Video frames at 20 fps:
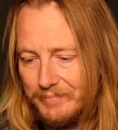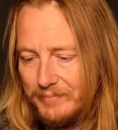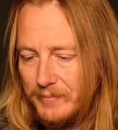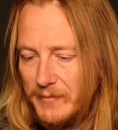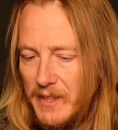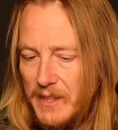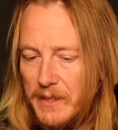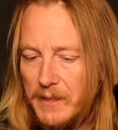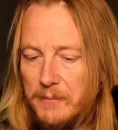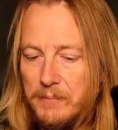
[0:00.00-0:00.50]

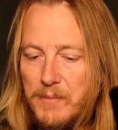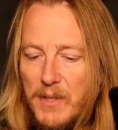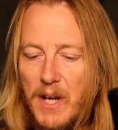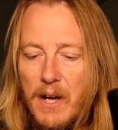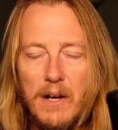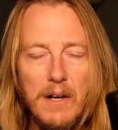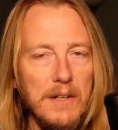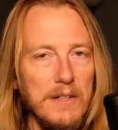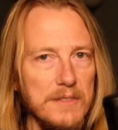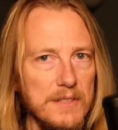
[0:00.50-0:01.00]
You know,
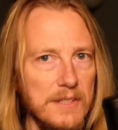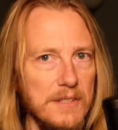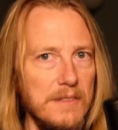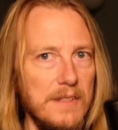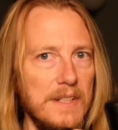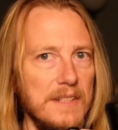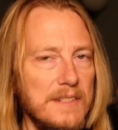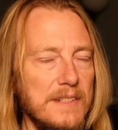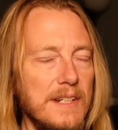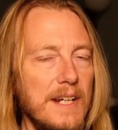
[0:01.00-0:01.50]
also
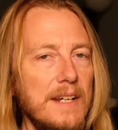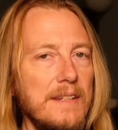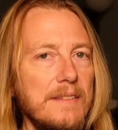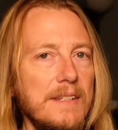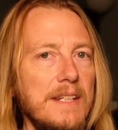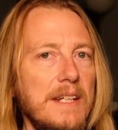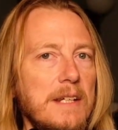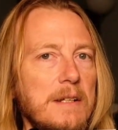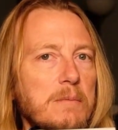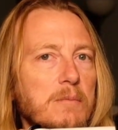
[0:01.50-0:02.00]
it's got
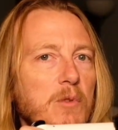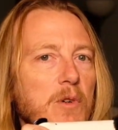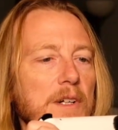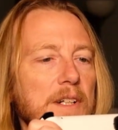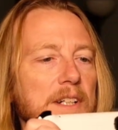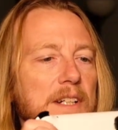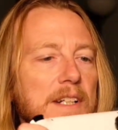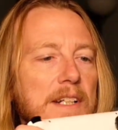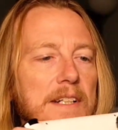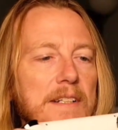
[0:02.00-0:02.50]
the
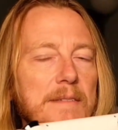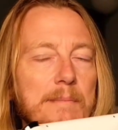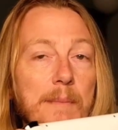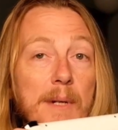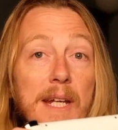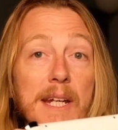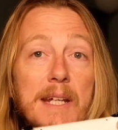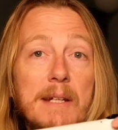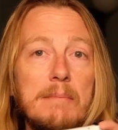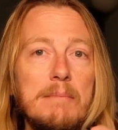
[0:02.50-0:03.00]
M1 and
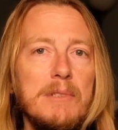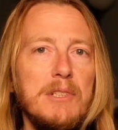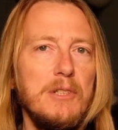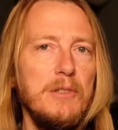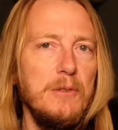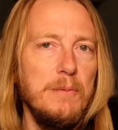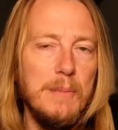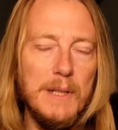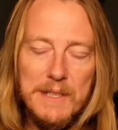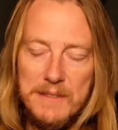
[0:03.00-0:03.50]

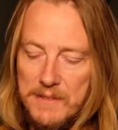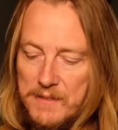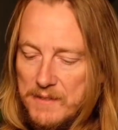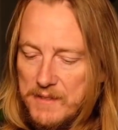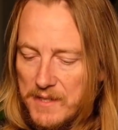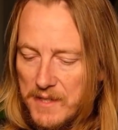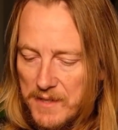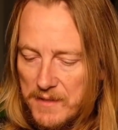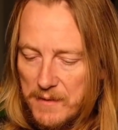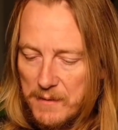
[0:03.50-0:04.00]
M2
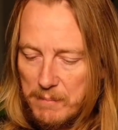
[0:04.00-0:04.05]
buttons on the